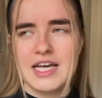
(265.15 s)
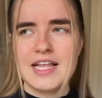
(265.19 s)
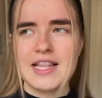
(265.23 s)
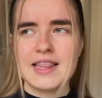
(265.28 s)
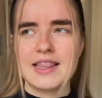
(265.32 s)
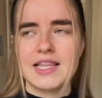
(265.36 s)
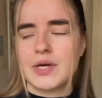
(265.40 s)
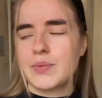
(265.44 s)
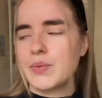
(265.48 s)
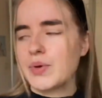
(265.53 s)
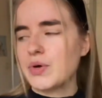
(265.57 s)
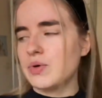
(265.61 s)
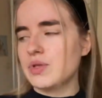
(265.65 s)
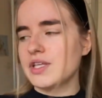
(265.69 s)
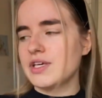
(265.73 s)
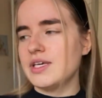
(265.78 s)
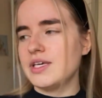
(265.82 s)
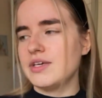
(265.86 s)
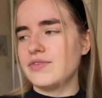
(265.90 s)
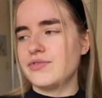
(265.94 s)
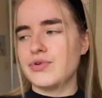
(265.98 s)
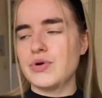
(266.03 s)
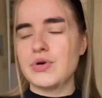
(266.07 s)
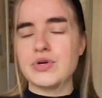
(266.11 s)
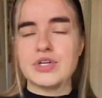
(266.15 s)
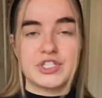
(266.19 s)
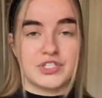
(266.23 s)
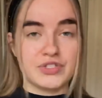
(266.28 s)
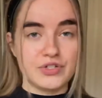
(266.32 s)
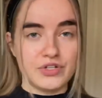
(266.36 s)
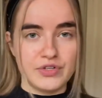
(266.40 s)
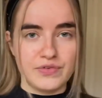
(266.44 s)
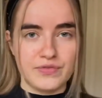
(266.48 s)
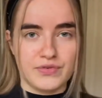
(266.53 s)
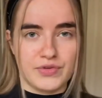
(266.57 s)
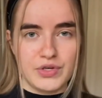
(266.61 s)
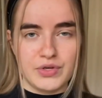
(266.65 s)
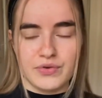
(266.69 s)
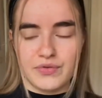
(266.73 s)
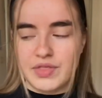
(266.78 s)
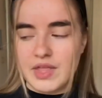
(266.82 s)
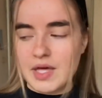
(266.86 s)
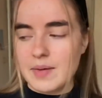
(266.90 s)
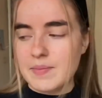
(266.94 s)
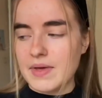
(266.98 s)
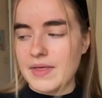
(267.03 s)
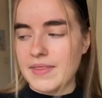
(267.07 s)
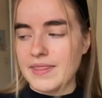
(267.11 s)
Like, we only focused on a few of
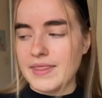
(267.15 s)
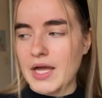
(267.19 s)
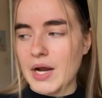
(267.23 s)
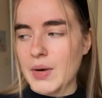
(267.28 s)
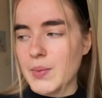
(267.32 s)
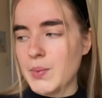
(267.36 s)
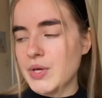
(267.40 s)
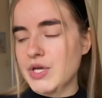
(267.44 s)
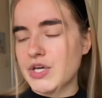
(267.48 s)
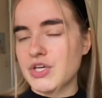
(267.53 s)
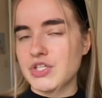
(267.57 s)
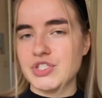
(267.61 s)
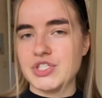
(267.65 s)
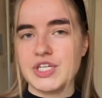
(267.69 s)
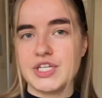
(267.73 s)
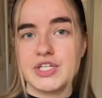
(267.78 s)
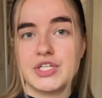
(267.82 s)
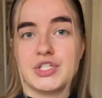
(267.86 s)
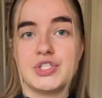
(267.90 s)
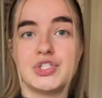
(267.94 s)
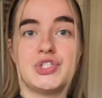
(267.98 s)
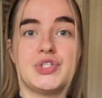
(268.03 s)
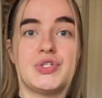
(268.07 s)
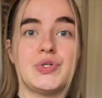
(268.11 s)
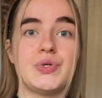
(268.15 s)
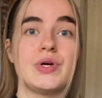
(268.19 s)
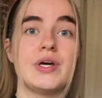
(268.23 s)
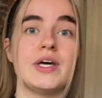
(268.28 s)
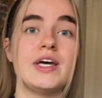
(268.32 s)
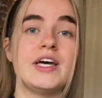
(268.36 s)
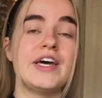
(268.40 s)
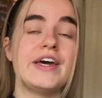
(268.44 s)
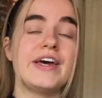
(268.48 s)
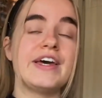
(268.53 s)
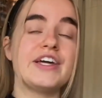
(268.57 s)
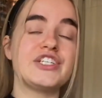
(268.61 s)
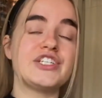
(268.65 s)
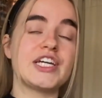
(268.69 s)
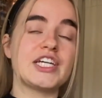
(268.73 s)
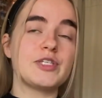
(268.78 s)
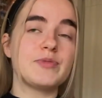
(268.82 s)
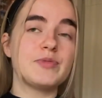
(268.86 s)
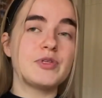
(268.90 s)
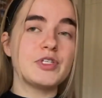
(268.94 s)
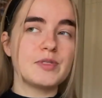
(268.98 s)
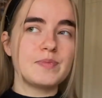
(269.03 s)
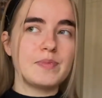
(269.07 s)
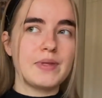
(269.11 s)
them, and then we continued to
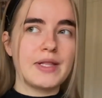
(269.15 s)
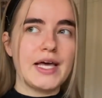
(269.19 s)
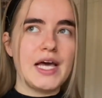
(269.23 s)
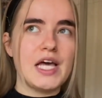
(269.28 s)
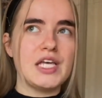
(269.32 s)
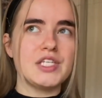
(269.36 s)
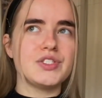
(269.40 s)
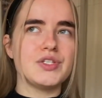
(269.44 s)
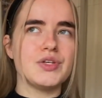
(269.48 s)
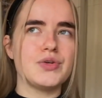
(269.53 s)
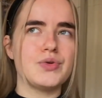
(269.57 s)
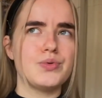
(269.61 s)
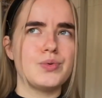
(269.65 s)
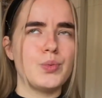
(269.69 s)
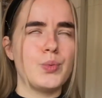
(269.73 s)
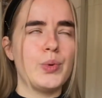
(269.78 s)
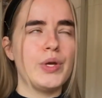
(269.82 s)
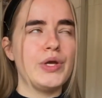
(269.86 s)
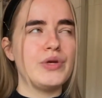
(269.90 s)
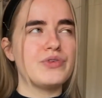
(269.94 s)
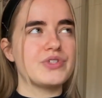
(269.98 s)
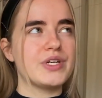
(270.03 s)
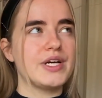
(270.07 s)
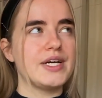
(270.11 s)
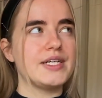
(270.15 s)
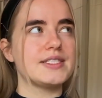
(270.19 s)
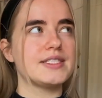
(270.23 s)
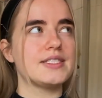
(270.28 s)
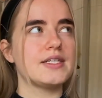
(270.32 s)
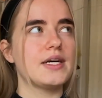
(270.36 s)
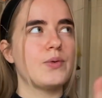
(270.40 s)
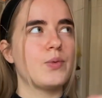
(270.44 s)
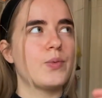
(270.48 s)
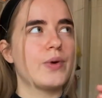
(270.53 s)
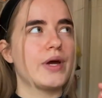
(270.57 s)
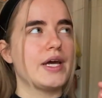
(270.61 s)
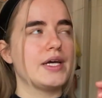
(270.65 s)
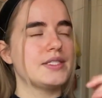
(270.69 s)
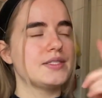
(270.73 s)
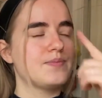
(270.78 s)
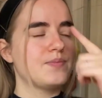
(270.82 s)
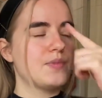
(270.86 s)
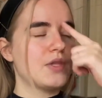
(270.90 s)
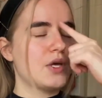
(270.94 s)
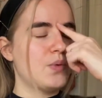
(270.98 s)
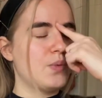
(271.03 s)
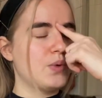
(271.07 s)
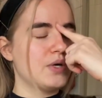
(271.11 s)
Shakespeare's plays. We read,
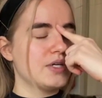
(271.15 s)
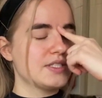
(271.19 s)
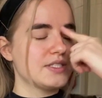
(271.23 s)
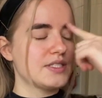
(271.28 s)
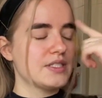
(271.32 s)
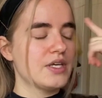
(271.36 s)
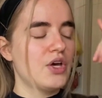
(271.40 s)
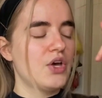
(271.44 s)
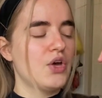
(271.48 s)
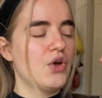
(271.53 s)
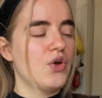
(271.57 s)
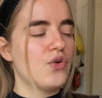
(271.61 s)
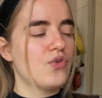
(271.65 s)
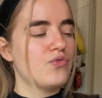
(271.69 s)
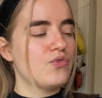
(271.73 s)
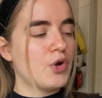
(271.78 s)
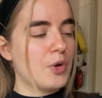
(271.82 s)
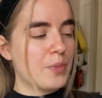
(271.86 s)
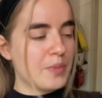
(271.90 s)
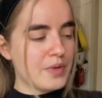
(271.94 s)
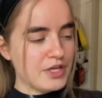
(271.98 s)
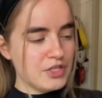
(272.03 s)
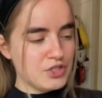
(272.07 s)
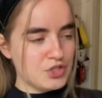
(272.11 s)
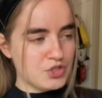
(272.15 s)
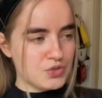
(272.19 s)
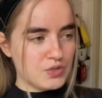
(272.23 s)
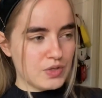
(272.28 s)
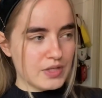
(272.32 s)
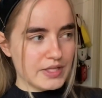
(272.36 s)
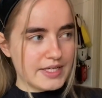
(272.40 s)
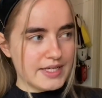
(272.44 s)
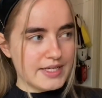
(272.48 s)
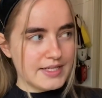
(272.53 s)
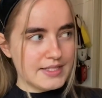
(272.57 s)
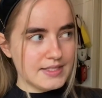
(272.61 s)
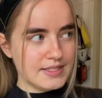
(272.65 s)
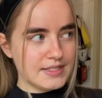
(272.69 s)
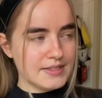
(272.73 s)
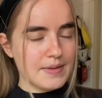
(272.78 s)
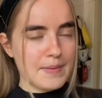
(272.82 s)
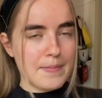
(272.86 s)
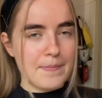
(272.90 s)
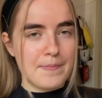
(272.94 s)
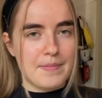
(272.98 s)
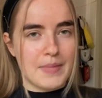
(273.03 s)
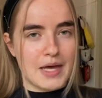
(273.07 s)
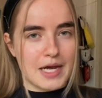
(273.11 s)
it was Romeo and Juliet,
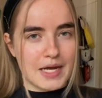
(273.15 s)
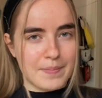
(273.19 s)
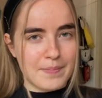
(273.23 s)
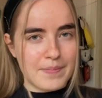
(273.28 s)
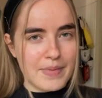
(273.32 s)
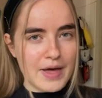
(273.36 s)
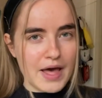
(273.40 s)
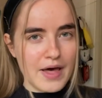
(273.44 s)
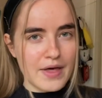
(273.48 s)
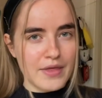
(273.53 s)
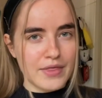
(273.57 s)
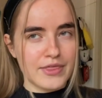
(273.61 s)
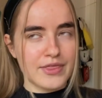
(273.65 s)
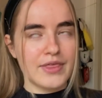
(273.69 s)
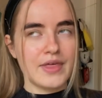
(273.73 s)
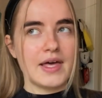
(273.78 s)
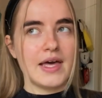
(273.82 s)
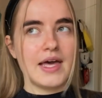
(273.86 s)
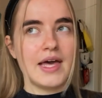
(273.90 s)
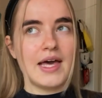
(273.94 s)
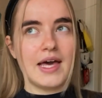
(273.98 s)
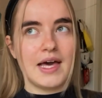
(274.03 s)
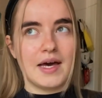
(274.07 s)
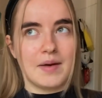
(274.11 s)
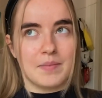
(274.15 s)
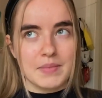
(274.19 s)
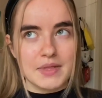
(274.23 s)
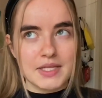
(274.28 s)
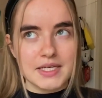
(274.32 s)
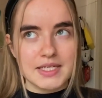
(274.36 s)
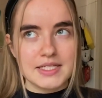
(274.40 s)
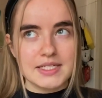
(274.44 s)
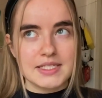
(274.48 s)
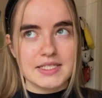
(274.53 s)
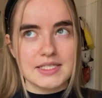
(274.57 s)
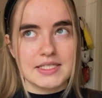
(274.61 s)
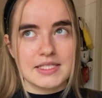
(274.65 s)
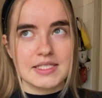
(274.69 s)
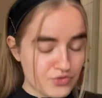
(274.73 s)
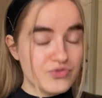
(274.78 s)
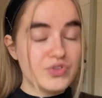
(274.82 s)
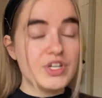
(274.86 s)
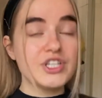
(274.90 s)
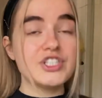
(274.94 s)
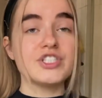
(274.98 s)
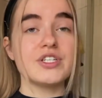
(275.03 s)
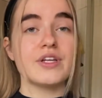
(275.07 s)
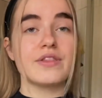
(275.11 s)
Macbeth, Hamlet,
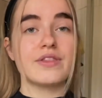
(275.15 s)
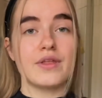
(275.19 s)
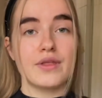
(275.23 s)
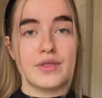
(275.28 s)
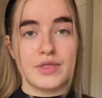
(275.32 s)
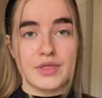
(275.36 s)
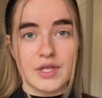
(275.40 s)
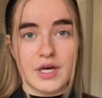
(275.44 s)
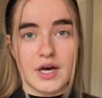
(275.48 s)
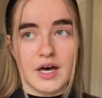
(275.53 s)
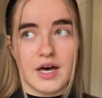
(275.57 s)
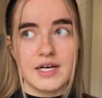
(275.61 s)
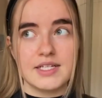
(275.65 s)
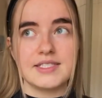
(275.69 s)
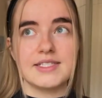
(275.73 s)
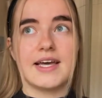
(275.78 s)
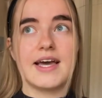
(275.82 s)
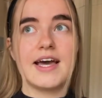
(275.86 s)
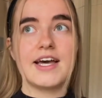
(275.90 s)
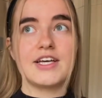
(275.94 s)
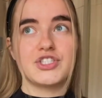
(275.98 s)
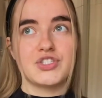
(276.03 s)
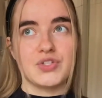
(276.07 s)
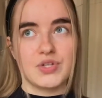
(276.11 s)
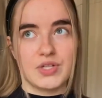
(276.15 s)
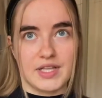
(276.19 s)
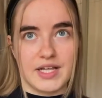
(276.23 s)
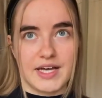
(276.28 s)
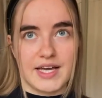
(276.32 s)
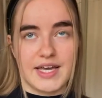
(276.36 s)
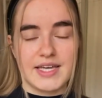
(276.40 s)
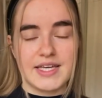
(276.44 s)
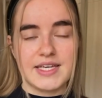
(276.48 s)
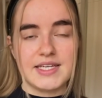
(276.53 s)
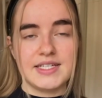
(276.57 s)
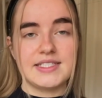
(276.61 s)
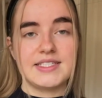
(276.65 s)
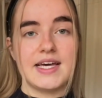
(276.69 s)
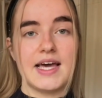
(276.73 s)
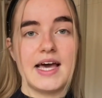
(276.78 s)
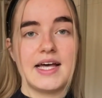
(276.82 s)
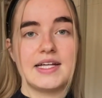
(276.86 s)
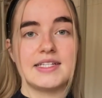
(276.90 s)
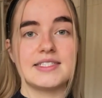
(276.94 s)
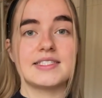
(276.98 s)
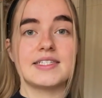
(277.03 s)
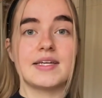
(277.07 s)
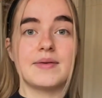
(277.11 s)
Richard III, As You Like It,
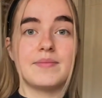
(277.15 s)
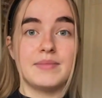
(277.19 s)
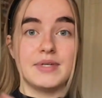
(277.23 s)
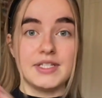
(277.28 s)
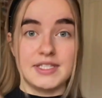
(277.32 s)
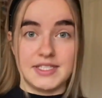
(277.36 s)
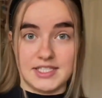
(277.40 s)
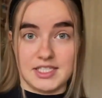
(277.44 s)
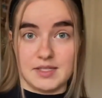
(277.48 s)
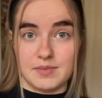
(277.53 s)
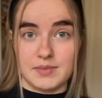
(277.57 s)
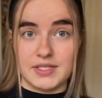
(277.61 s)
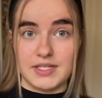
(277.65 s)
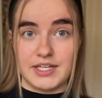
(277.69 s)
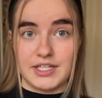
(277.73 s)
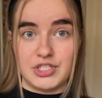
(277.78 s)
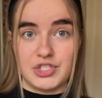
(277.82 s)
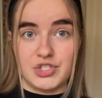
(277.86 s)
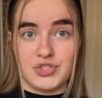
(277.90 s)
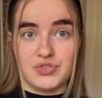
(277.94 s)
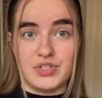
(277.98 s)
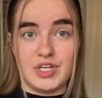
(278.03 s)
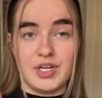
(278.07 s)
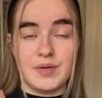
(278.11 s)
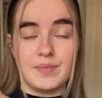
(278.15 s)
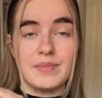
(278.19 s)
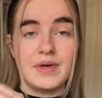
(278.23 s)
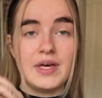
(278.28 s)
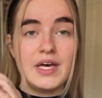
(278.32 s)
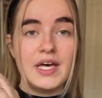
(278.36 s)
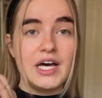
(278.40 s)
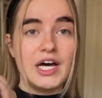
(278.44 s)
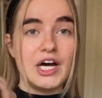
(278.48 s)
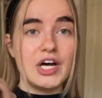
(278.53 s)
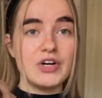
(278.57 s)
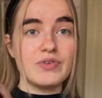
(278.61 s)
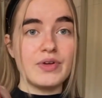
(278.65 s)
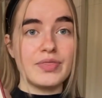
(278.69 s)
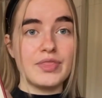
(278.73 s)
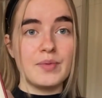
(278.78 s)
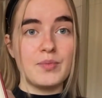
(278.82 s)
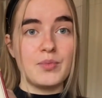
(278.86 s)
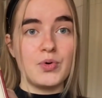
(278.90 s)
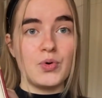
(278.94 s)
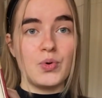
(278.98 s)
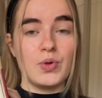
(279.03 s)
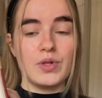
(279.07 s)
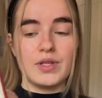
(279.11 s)
and A Midsummer Night's Dream. I read them
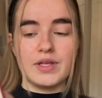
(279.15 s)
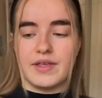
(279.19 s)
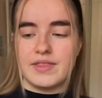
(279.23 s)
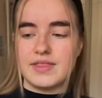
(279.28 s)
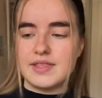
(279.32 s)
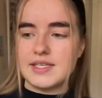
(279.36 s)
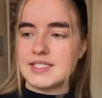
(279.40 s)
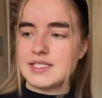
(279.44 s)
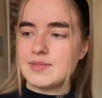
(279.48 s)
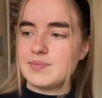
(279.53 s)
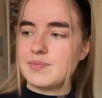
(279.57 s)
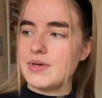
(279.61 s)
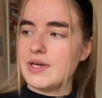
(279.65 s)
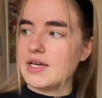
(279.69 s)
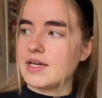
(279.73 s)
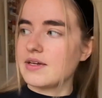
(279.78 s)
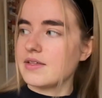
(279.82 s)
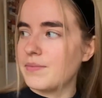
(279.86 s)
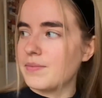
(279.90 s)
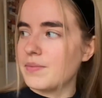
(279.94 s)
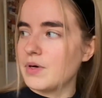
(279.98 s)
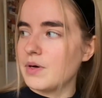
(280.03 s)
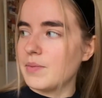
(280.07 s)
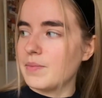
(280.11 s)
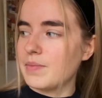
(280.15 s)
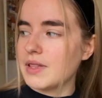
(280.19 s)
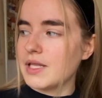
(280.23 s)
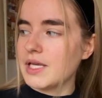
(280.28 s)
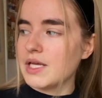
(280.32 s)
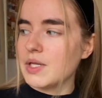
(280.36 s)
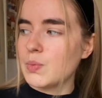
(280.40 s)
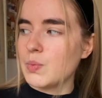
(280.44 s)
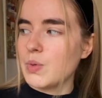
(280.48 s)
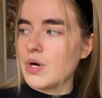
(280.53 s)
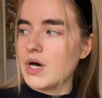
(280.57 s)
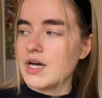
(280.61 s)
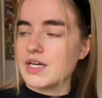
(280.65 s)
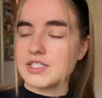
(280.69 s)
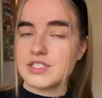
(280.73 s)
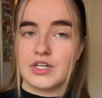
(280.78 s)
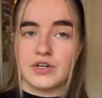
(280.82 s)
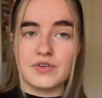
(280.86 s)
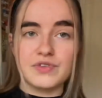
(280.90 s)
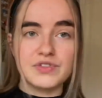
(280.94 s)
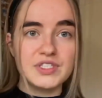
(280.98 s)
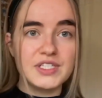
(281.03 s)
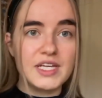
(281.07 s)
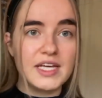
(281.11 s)
all in this big complete works
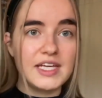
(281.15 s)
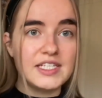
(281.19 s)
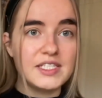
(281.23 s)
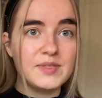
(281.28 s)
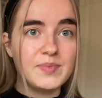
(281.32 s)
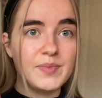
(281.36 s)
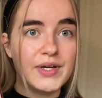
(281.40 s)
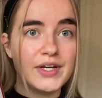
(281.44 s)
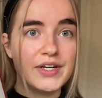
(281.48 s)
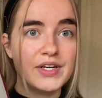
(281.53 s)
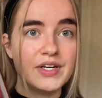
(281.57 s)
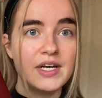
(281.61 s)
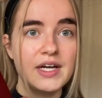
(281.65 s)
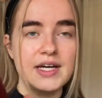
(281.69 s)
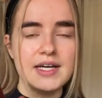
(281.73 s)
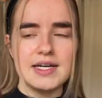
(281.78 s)
of Shakespeare.